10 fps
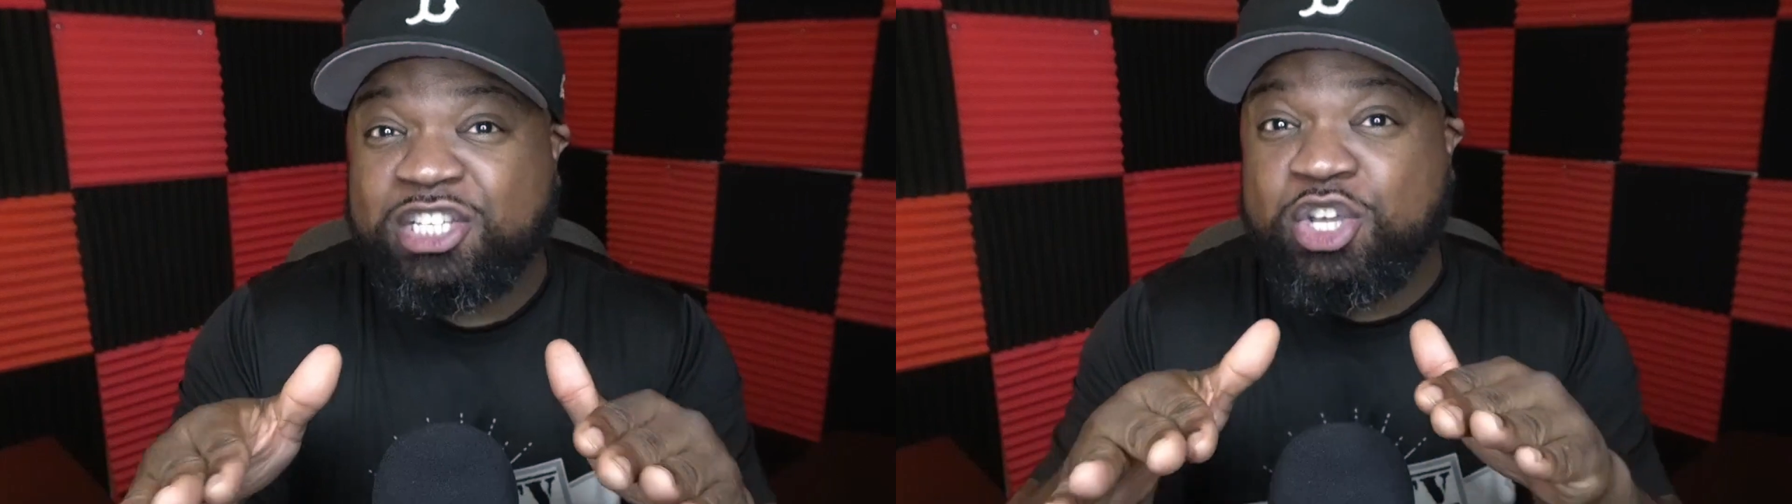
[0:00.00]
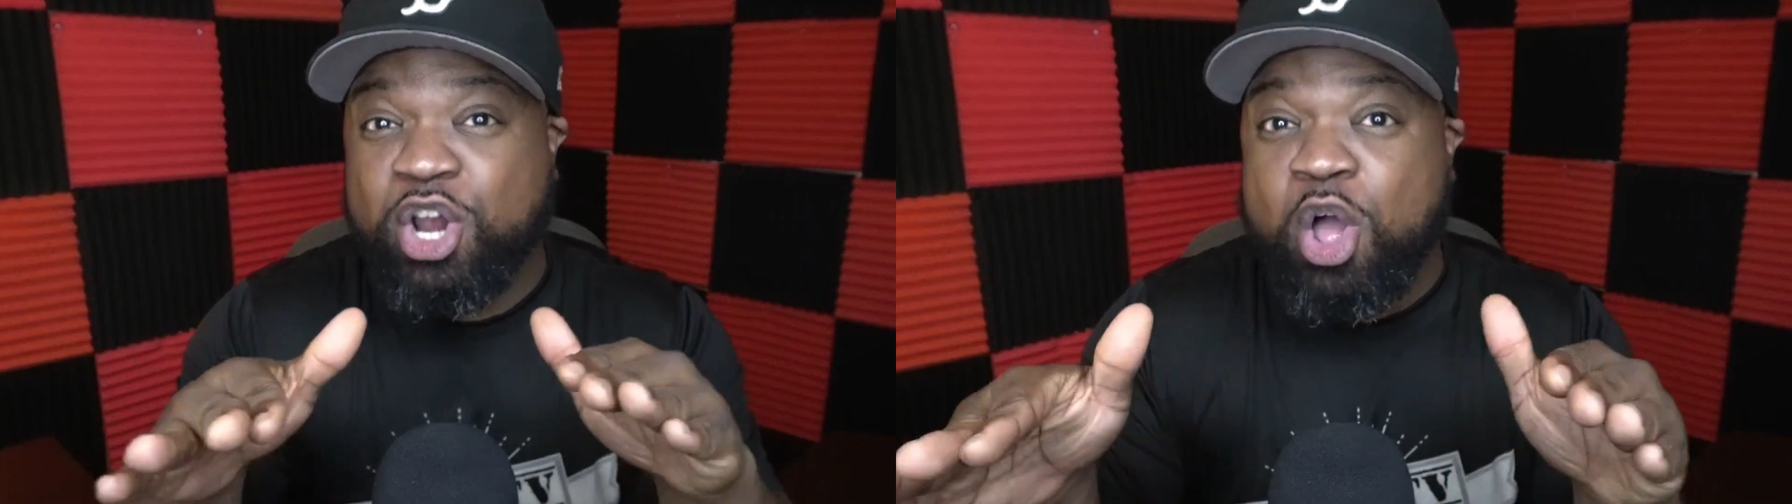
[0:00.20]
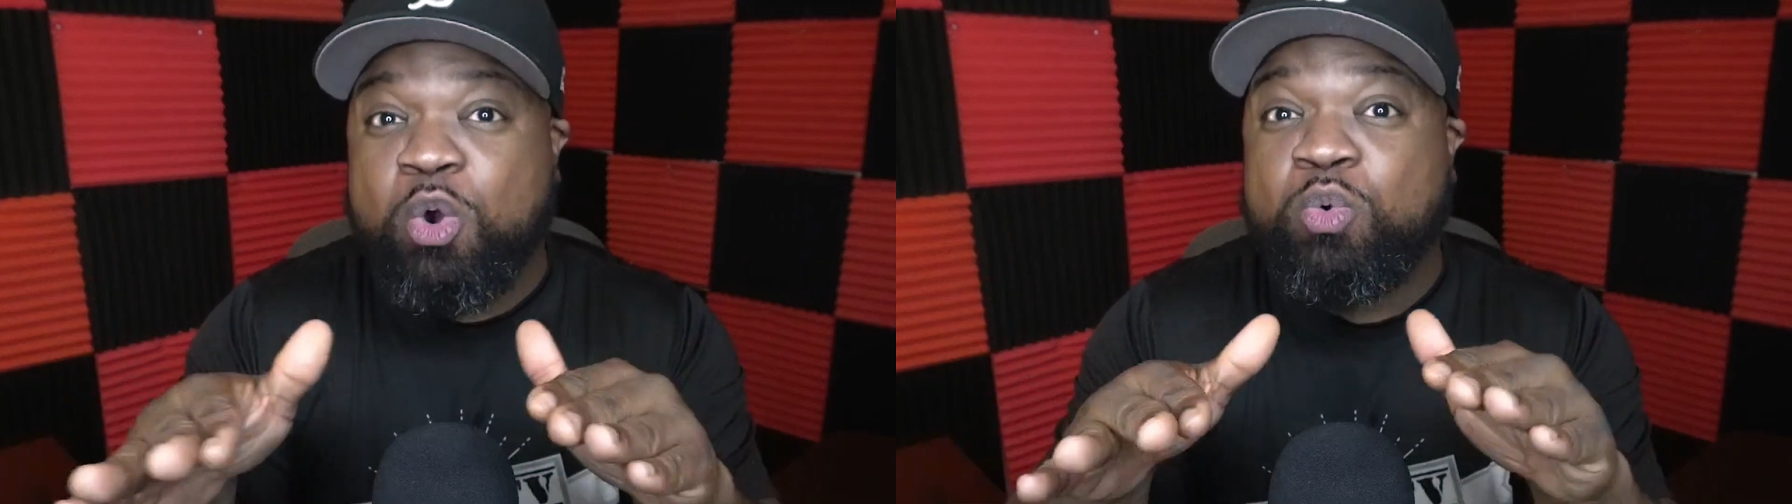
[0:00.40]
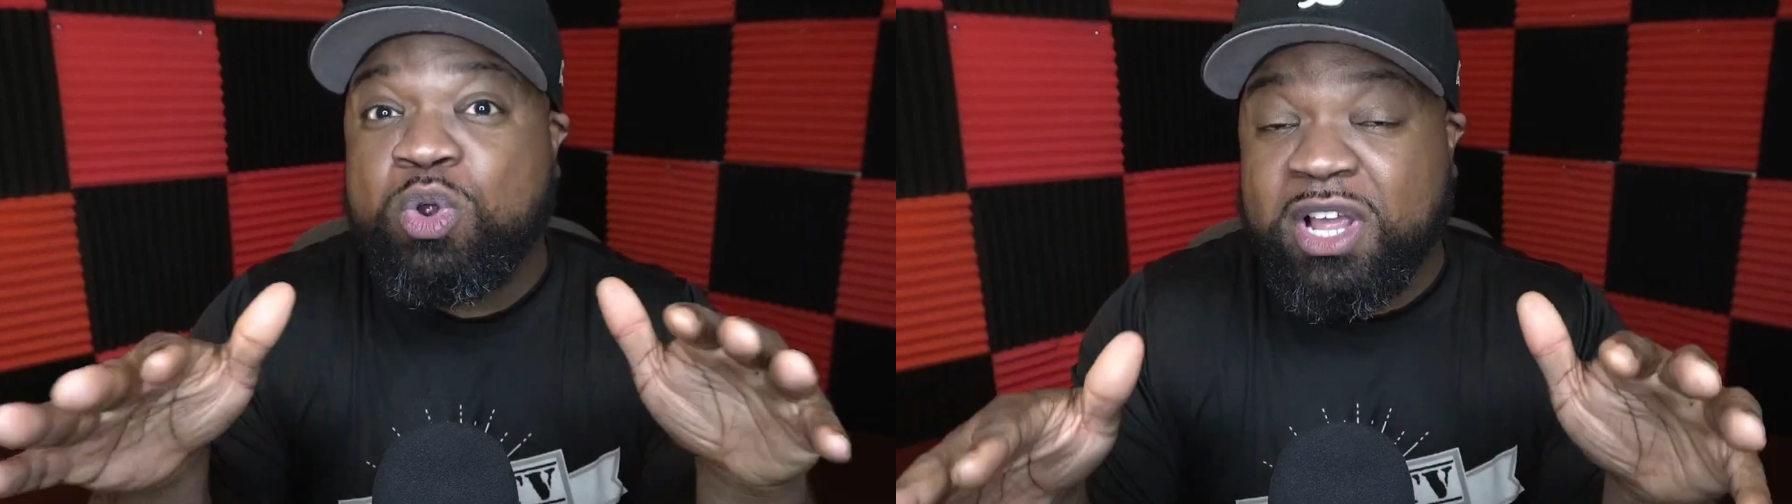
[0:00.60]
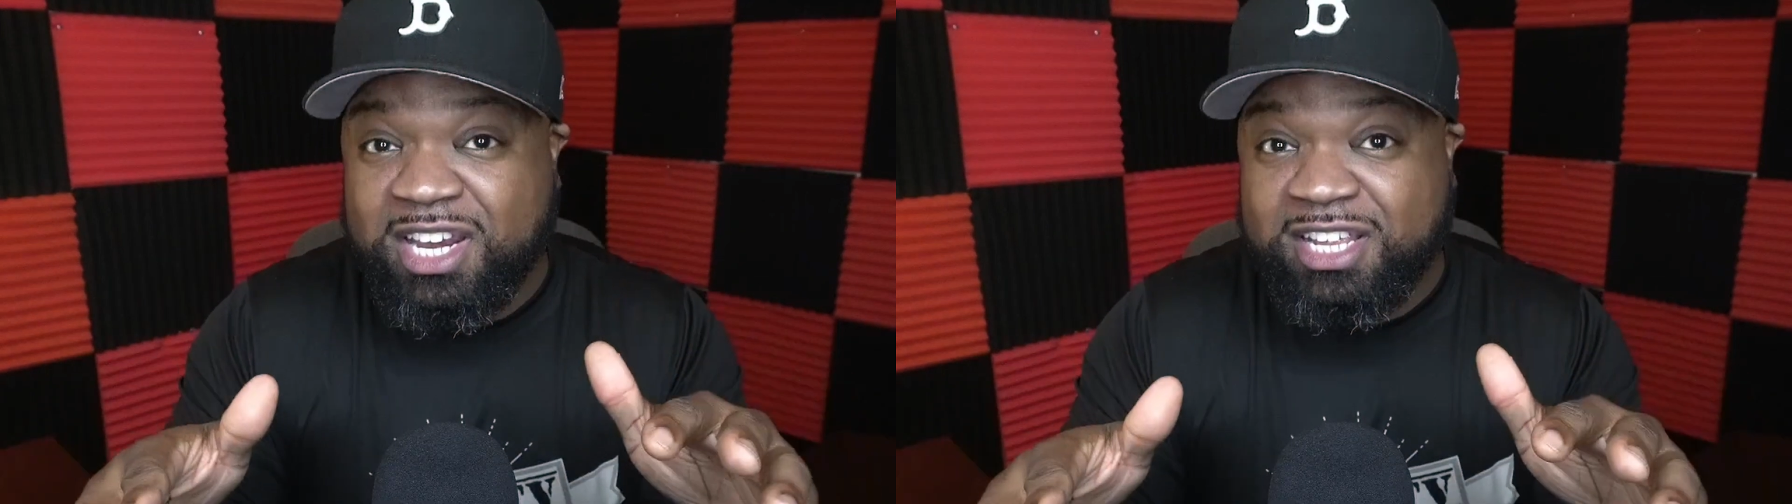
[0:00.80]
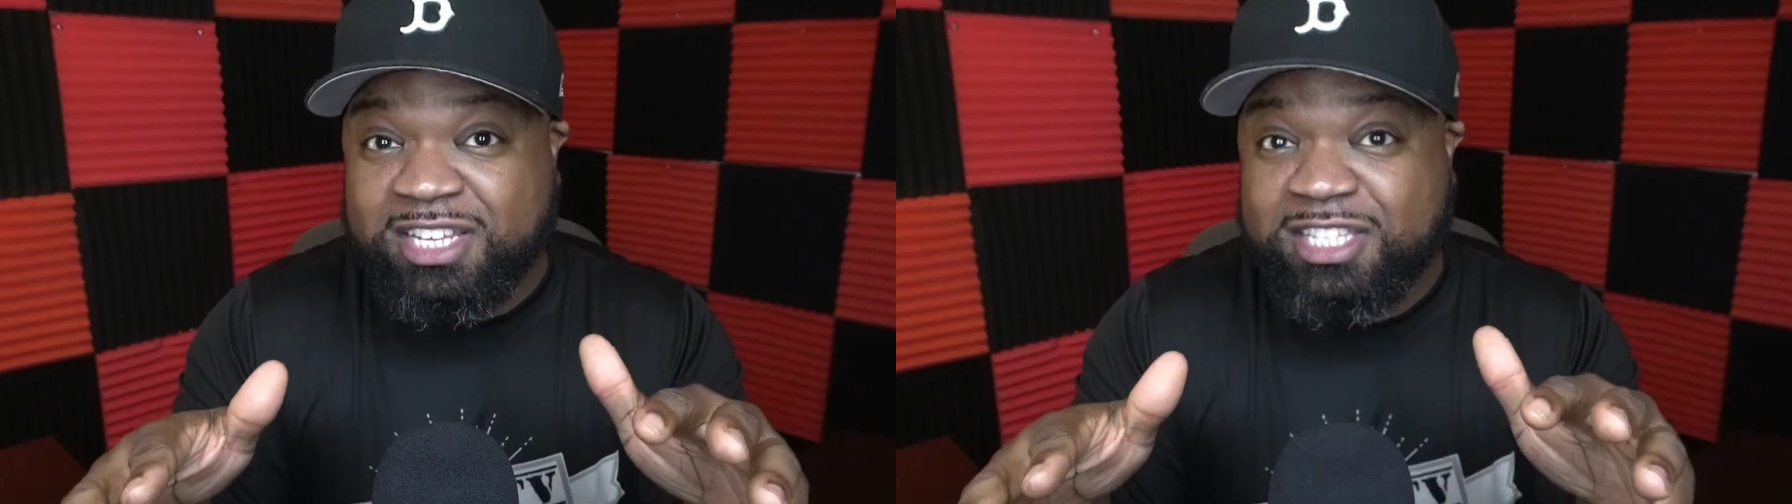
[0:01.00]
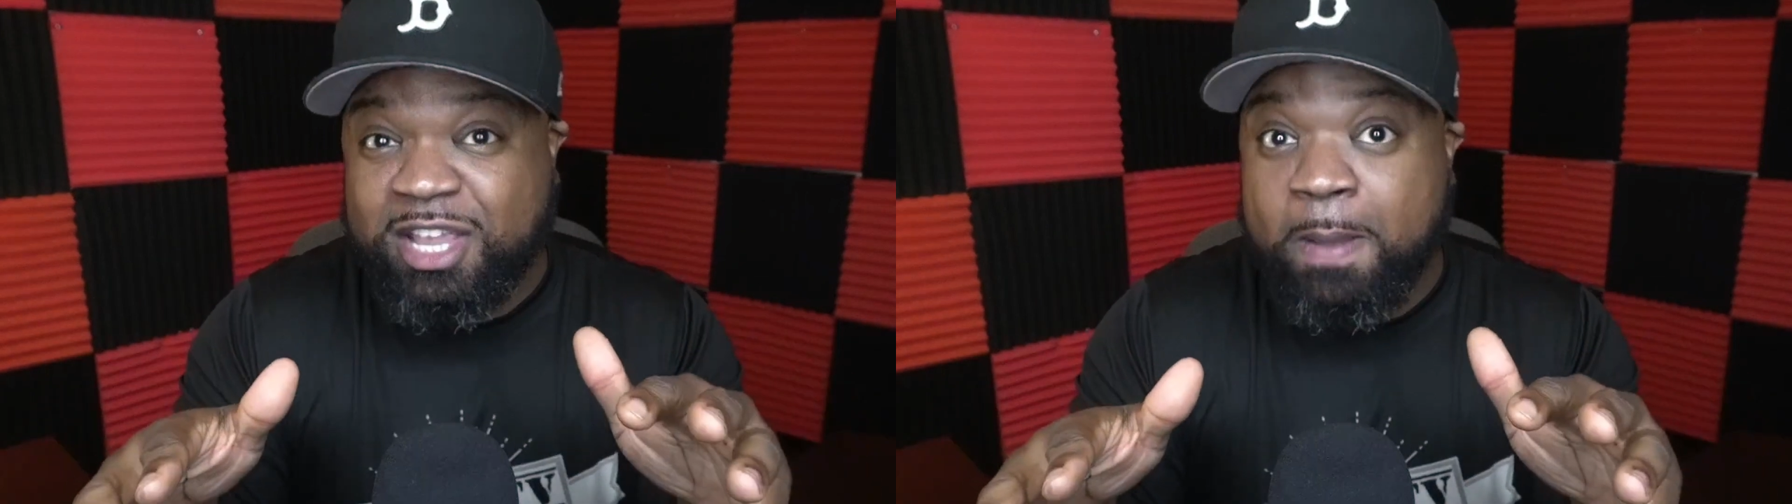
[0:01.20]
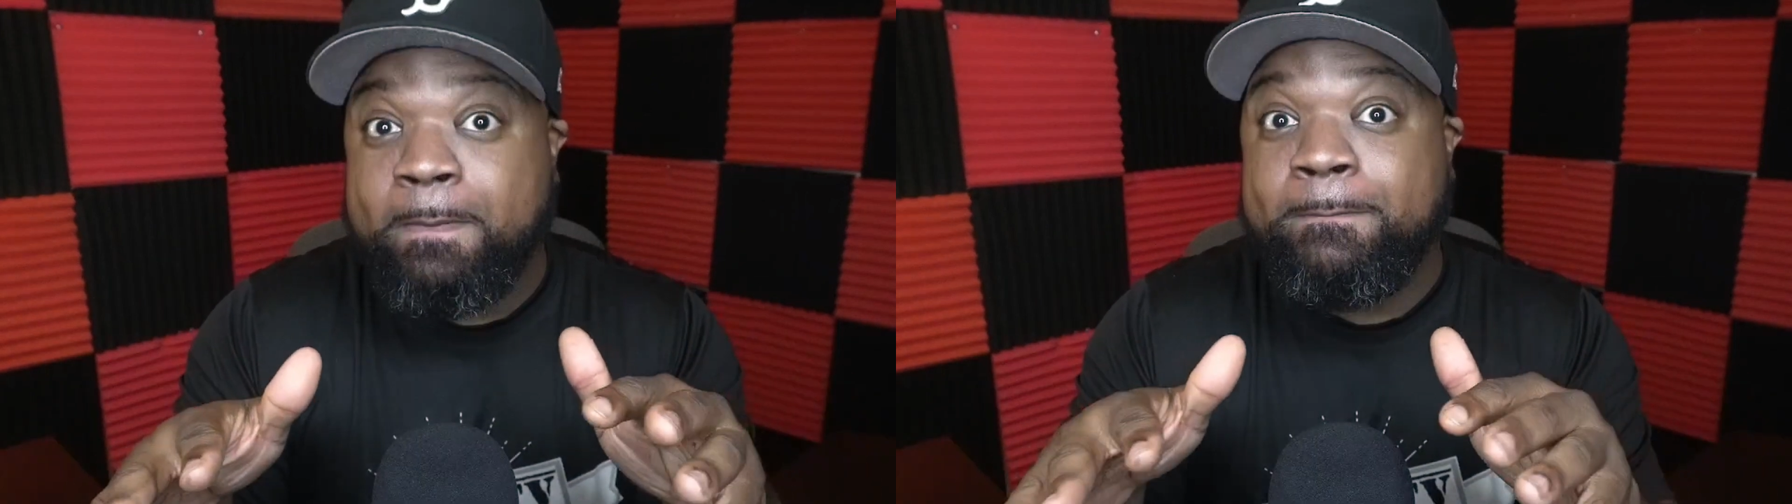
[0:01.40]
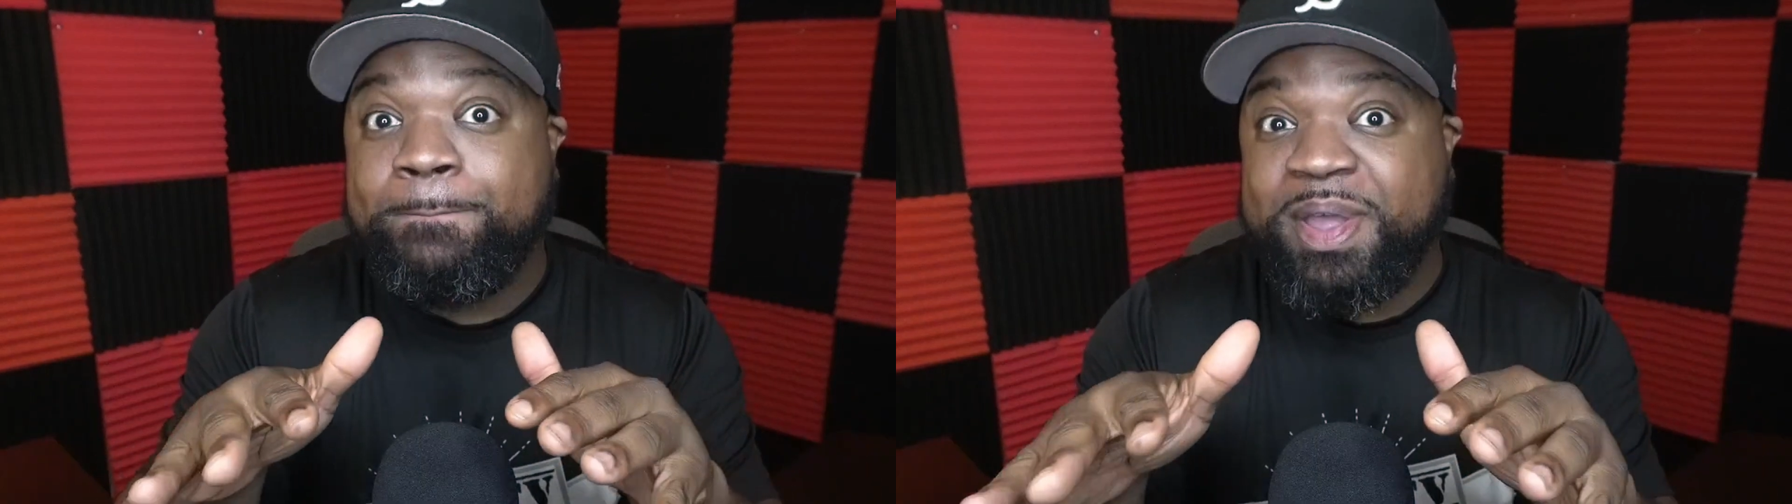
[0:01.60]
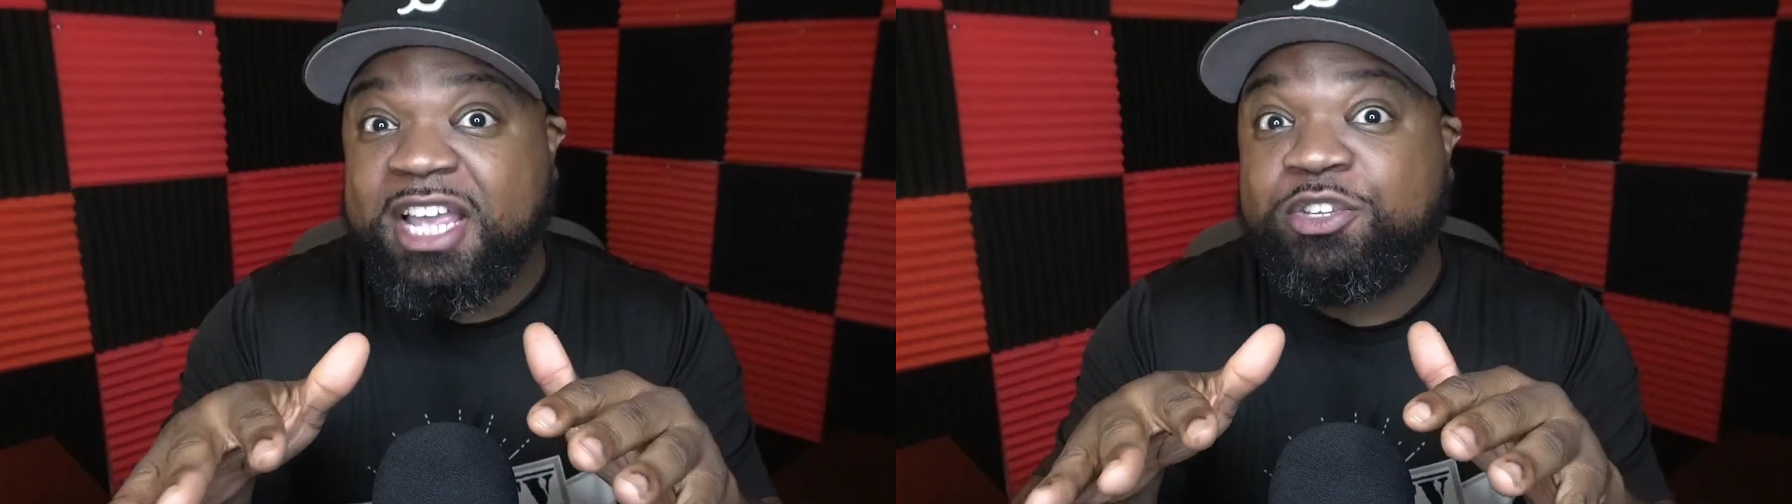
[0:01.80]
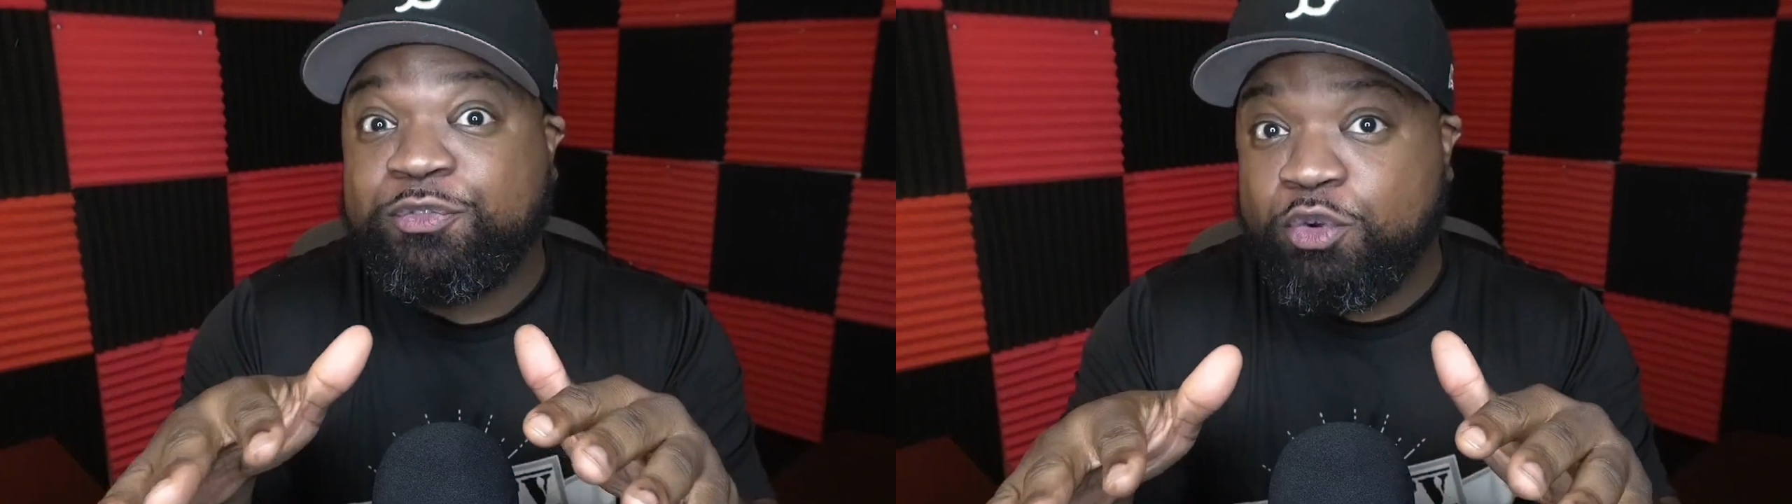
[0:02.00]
Glorilla's best